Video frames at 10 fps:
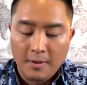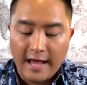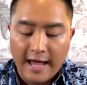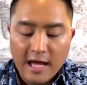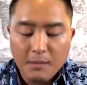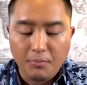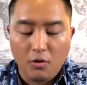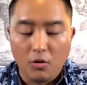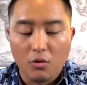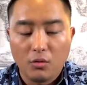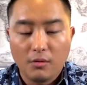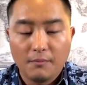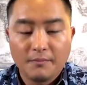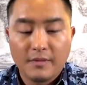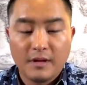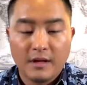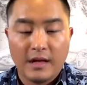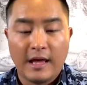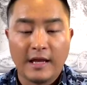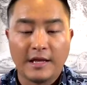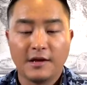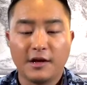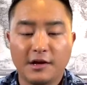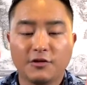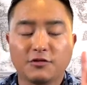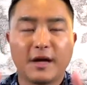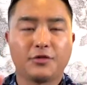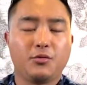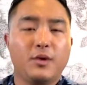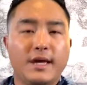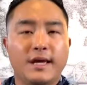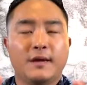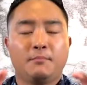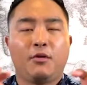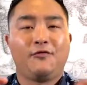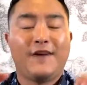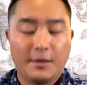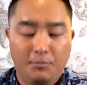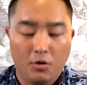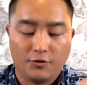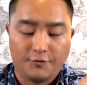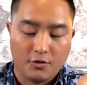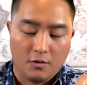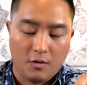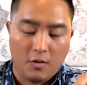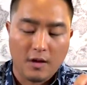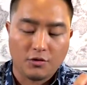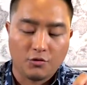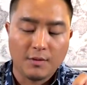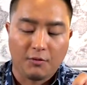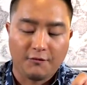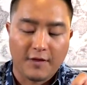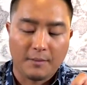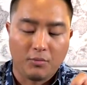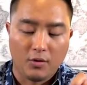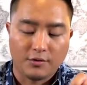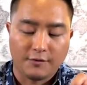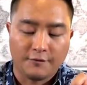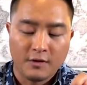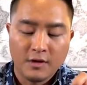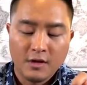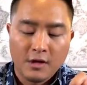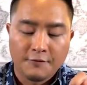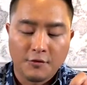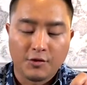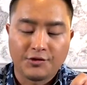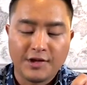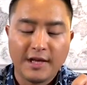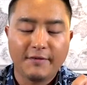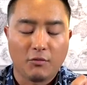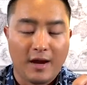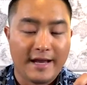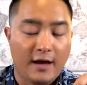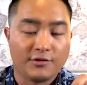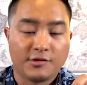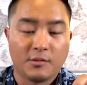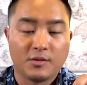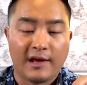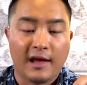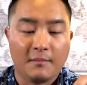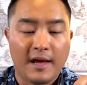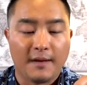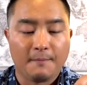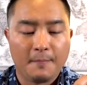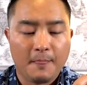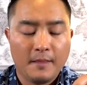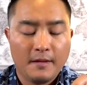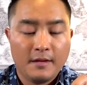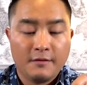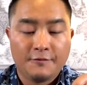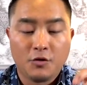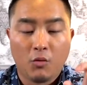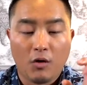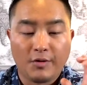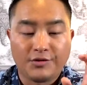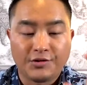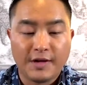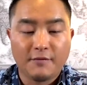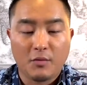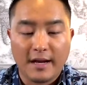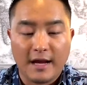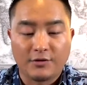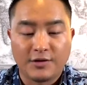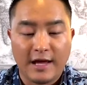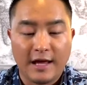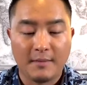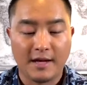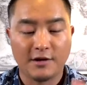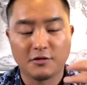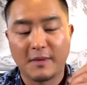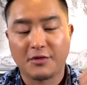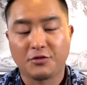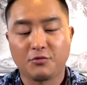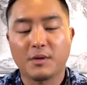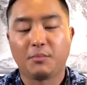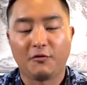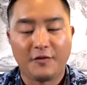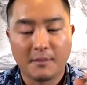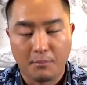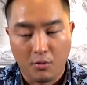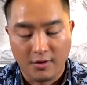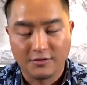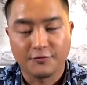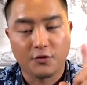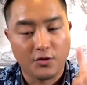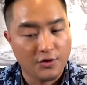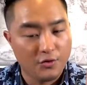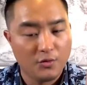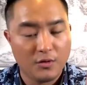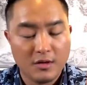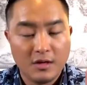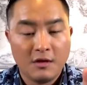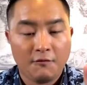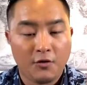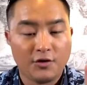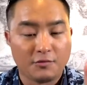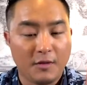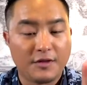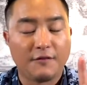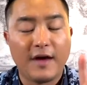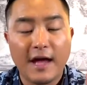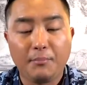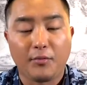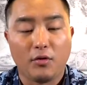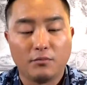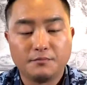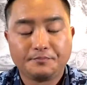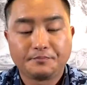But April, and he, here's my three prophetic points for you, all right? Three prophetic points. If, if you're receiving right now, someone say amen. If you are receiving right now, say amen. Here's my three prophetic points for you for this month of April.